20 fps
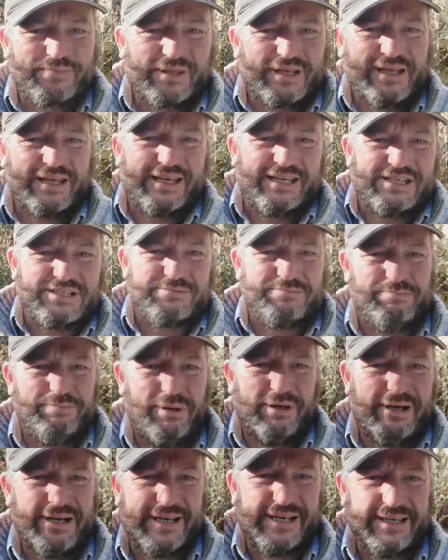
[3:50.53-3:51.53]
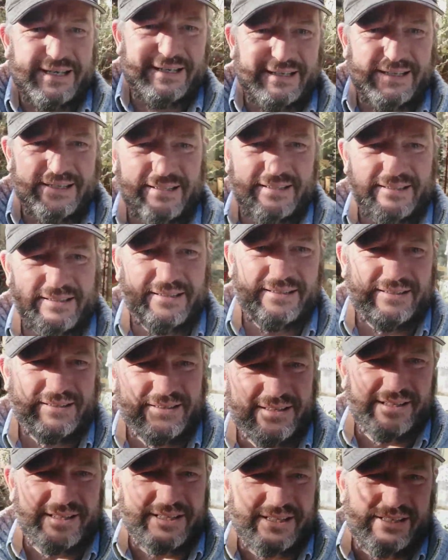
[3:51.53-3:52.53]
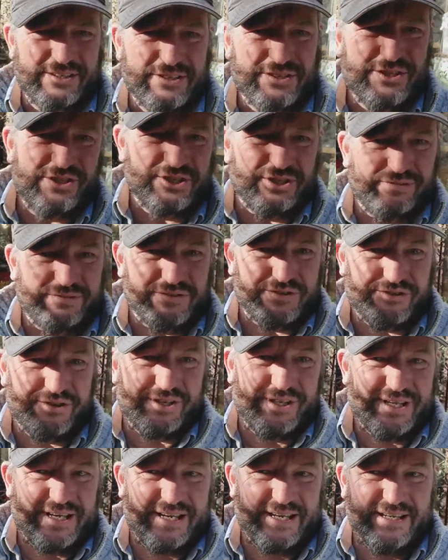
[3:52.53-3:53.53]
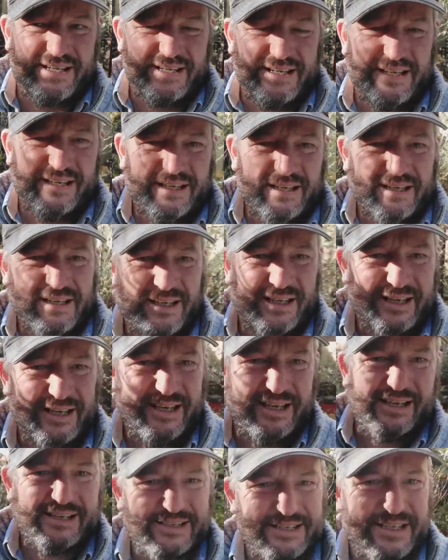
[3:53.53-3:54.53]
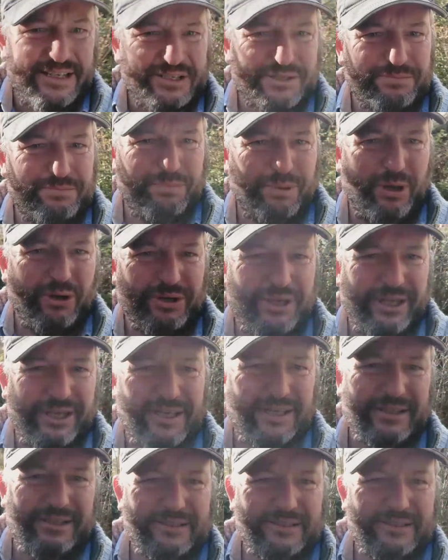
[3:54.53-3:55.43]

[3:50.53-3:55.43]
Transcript: It's by the conservatory there, and it's blocking